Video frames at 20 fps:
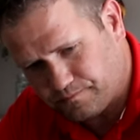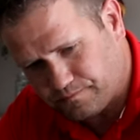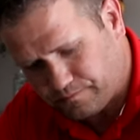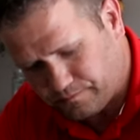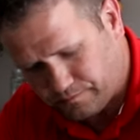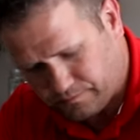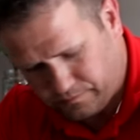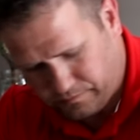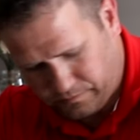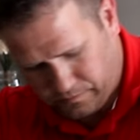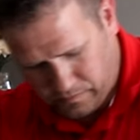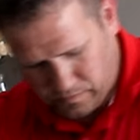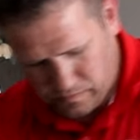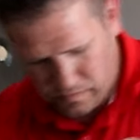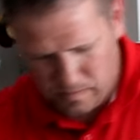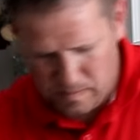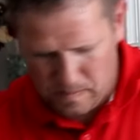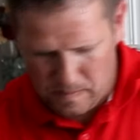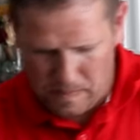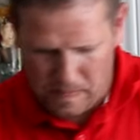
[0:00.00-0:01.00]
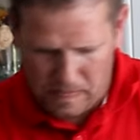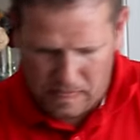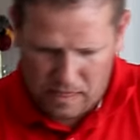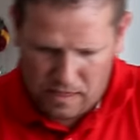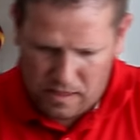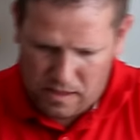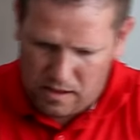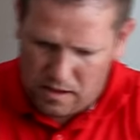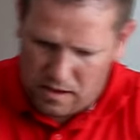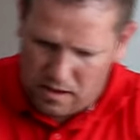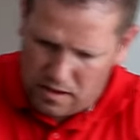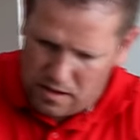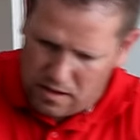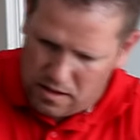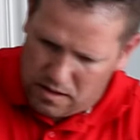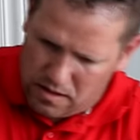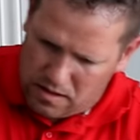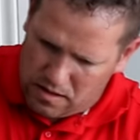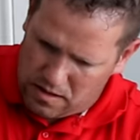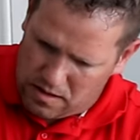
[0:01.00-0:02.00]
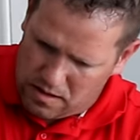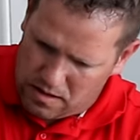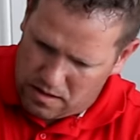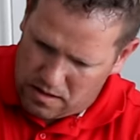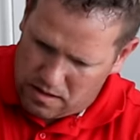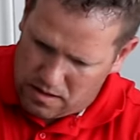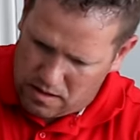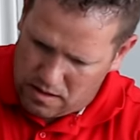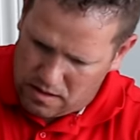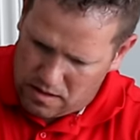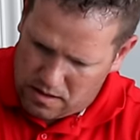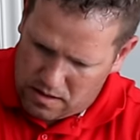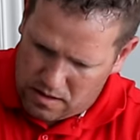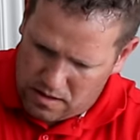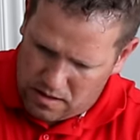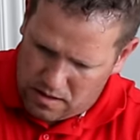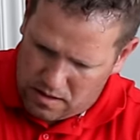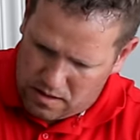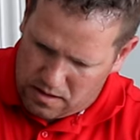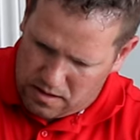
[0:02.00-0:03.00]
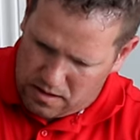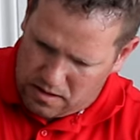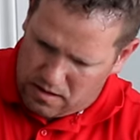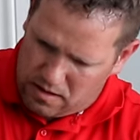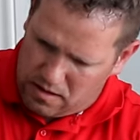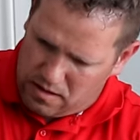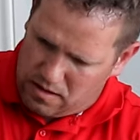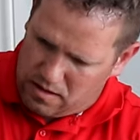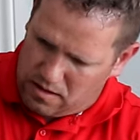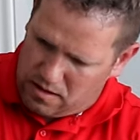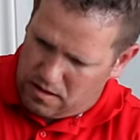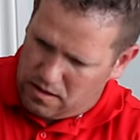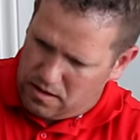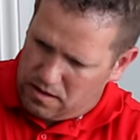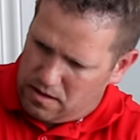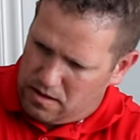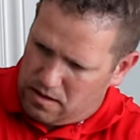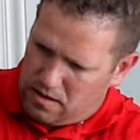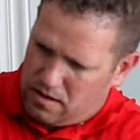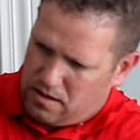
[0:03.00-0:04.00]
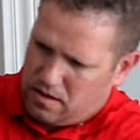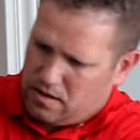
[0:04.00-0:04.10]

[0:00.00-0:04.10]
(silence)